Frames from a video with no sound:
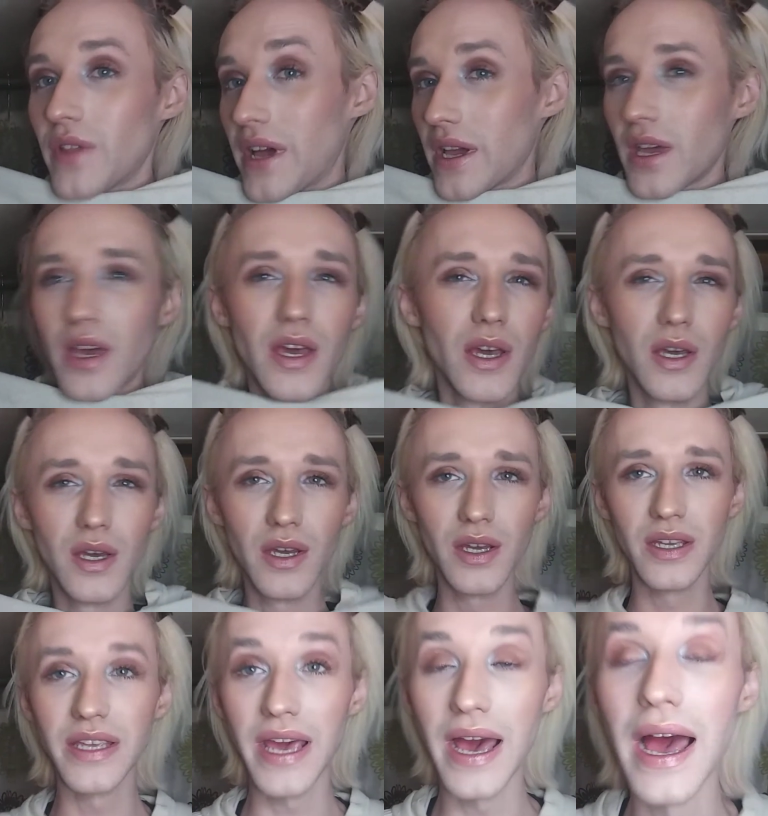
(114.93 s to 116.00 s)
Like,
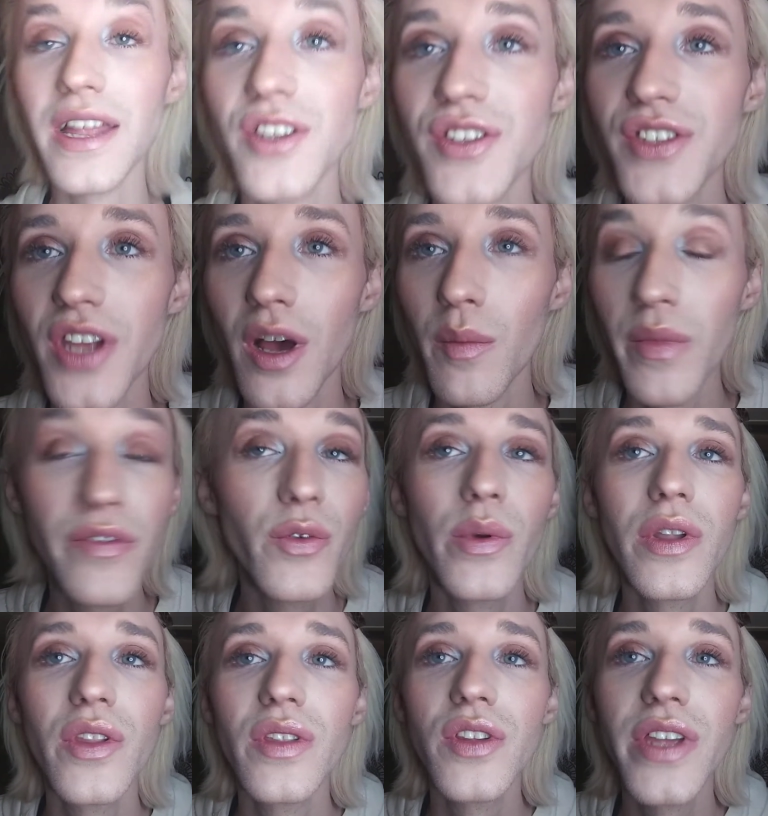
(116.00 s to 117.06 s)
yeah, I just, if you
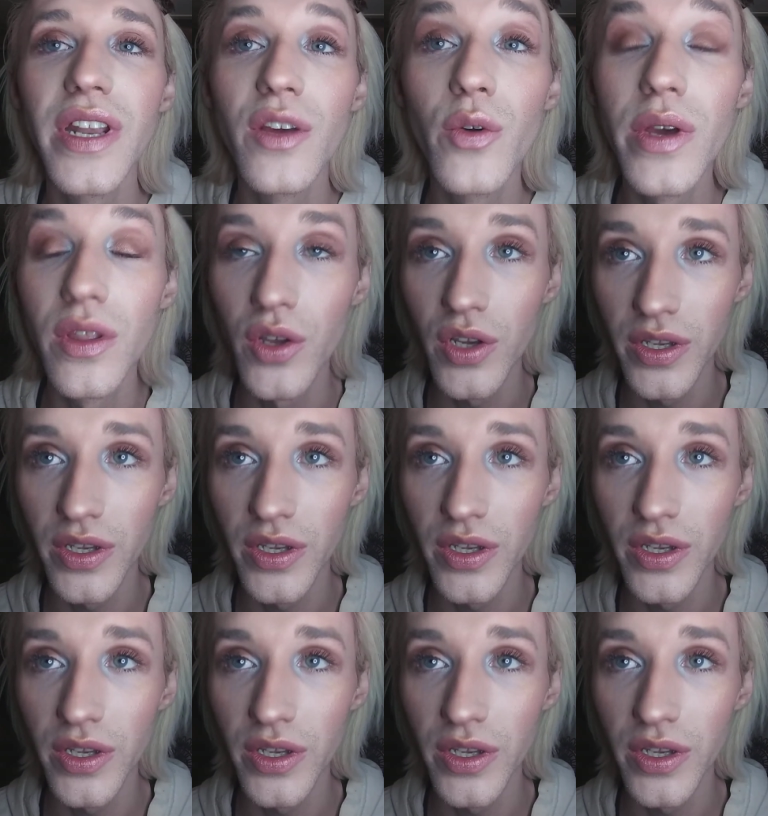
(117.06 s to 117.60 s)
want to get a quick